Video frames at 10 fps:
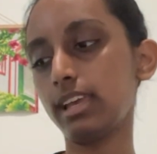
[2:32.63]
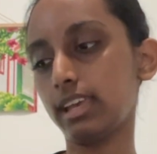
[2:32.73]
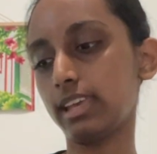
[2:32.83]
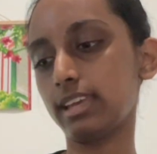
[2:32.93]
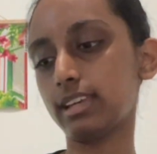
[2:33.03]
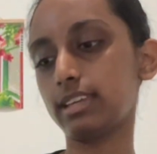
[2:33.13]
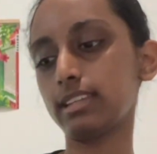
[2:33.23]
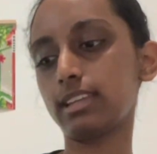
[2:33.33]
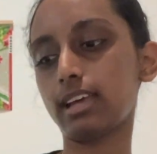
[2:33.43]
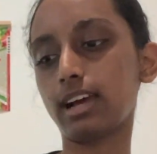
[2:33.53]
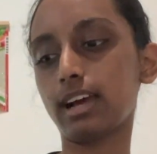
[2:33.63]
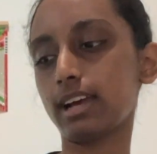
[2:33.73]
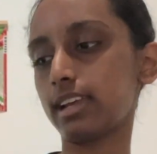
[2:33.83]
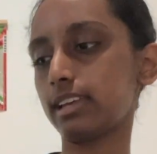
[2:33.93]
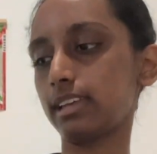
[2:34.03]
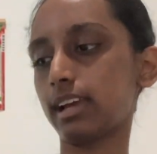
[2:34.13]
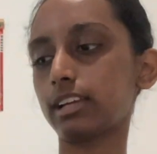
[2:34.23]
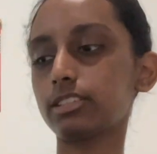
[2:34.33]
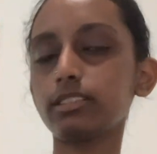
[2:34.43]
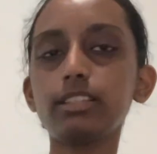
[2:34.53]
and I
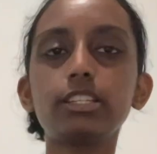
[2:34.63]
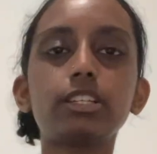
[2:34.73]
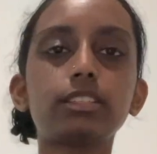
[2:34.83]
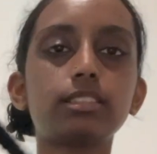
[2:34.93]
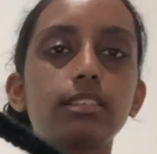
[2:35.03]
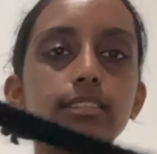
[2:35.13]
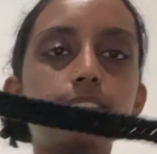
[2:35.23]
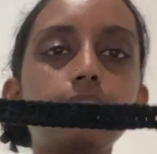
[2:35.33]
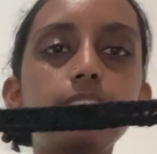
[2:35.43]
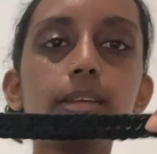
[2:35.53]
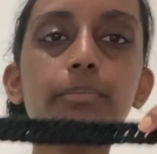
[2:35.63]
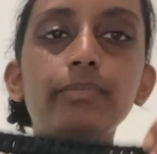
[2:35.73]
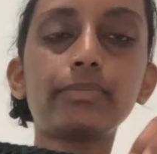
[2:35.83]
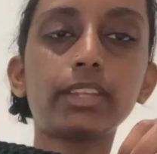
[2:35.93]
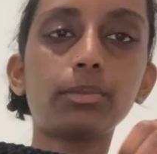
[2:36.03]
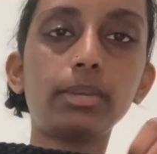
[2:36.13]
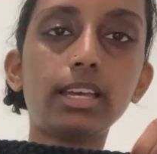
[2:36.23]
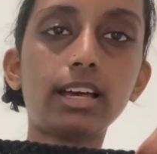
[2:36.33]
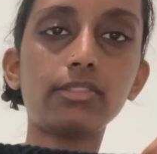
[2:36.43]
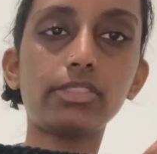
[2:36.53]
actually just started it. We
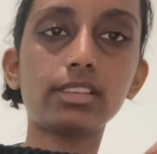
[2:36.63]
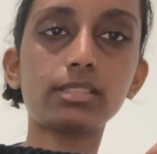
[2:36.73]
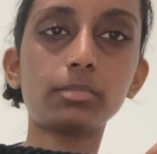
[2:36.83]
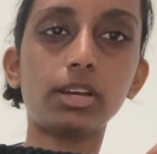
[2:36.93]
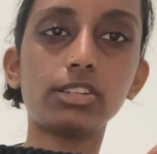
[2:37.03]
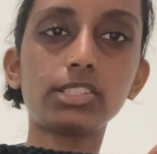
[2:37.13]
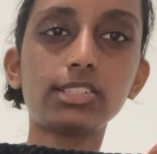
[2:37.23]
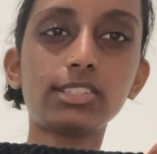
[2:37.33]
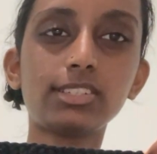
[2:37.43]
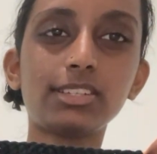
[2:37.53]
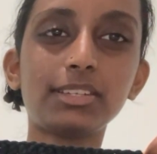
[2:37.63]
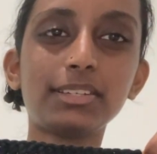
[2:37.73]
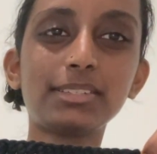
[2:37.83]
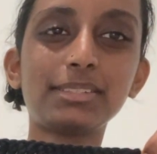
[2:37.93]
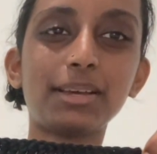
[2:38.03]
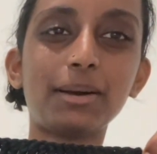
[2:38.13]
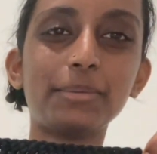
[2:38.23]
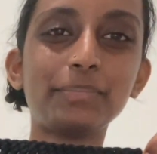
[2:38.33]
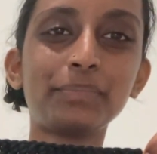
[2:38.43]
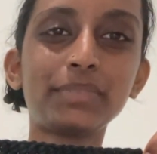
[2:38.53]
have this much, so
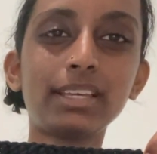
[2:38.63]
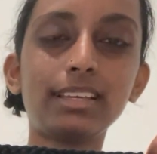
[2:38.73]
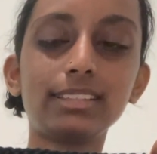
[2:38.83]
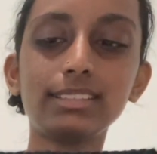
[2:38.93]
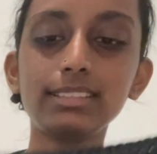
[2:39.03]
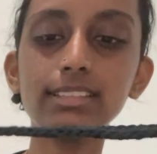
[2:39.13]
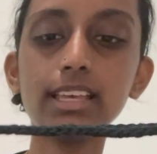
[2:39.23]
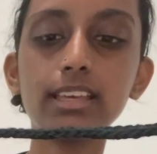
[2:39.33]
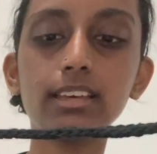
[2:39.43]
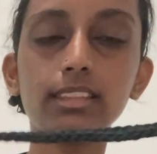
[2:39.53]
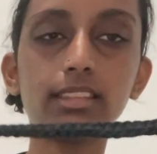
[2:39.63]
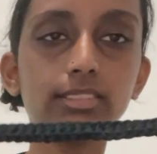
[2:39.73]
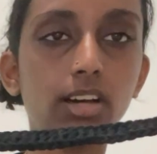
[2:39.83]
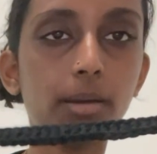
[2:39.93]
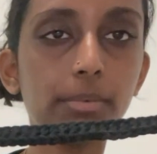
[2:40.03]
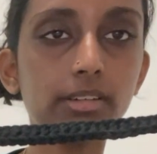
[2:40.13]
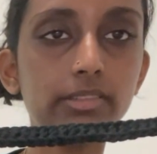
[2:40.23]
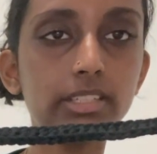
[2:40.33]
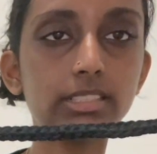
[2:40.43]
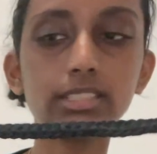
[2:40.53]
this is like the top of
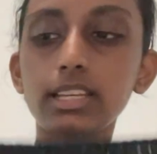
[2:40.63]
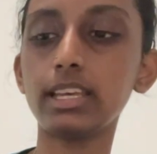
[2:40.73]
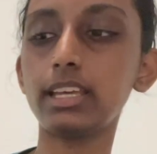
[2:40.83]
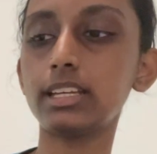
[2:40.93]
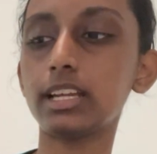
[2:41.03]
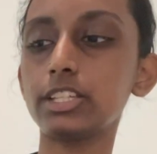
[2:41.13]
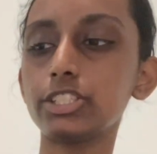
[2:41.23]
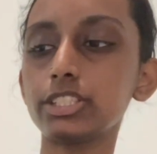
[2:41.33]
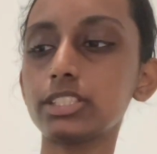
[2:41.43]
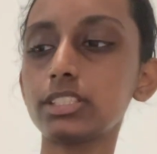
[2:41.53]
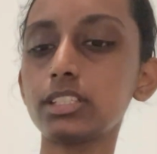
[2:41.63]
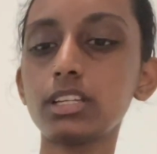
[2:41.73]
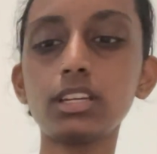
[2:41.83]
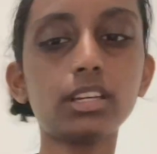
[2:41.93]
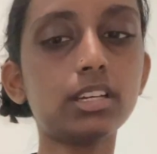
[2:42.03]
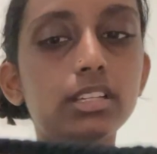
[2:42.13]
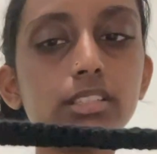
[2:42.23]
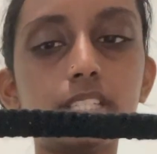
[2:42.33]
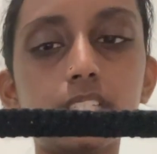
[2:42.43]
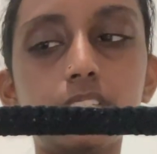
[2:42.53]
it, and I just
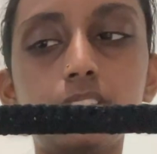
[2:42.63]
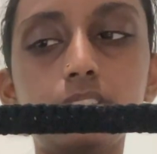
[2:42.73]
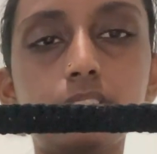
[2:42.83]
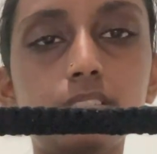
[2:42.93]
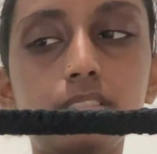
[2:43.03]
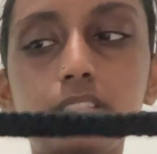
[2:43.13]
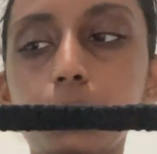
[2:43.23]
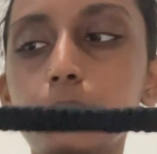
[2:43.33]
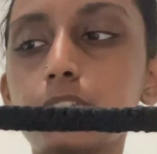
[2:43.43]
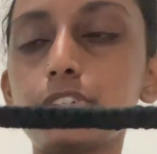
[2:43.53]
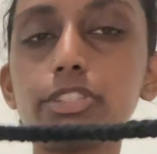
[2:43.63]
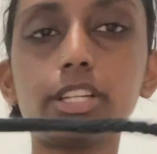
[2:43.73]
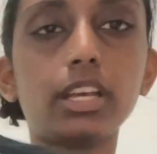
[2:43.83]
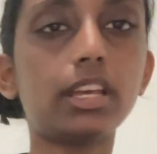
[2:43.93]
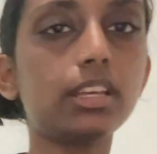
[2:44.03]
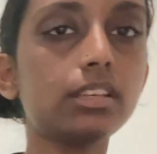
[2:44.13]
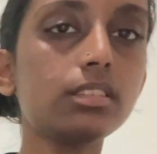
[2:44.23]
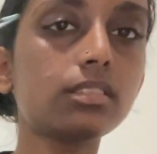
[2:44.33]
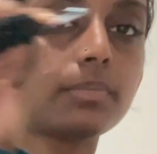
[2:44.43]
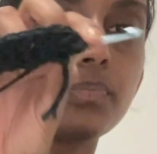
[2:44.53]
did double
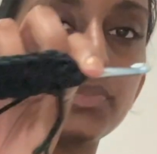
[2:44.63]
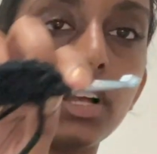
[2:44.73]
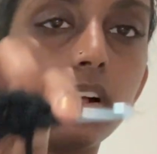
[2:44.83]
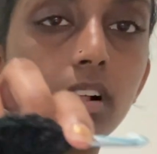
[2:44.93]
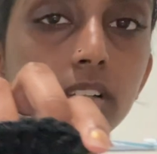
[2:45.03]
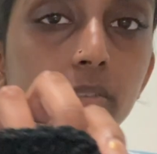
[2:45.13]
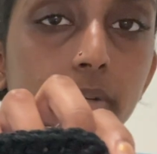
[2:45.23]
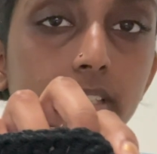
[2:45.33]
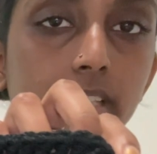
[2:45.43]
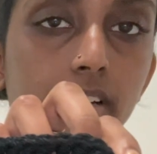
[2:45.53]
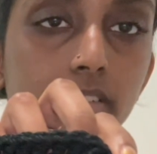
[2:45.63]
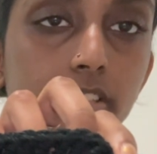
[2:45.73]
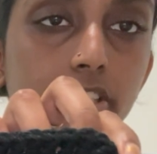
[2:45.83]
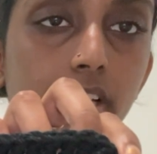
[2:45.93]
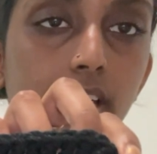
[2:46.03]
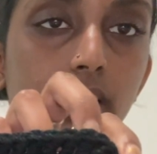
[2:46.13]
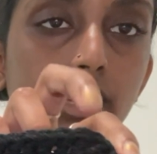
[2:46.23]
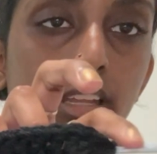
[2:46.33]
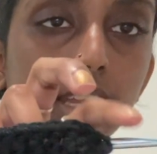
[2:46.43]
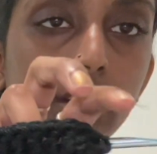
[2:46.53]
crochets all the way down the chain,
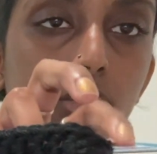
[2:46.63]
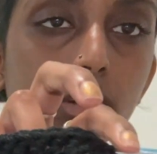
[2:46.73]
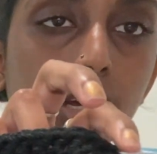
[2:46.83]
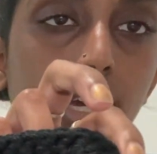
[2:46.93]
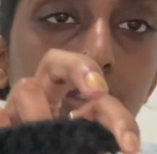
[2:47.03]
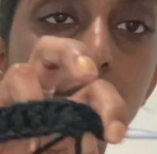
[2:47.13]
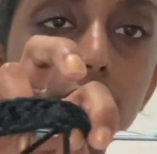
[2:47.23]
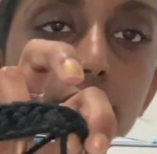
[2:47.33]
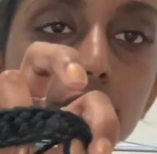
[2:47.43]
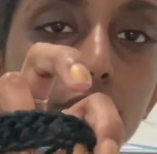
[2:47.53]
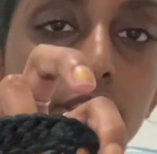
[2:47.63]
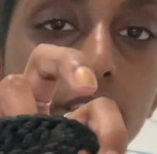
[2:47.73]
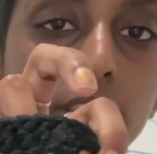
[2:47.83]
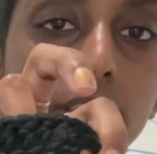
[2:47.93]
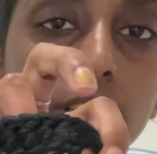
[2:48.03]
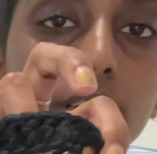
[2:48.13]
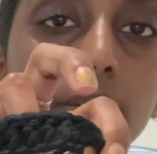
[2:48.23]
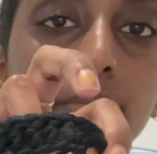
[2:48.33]
and now I have to just turn here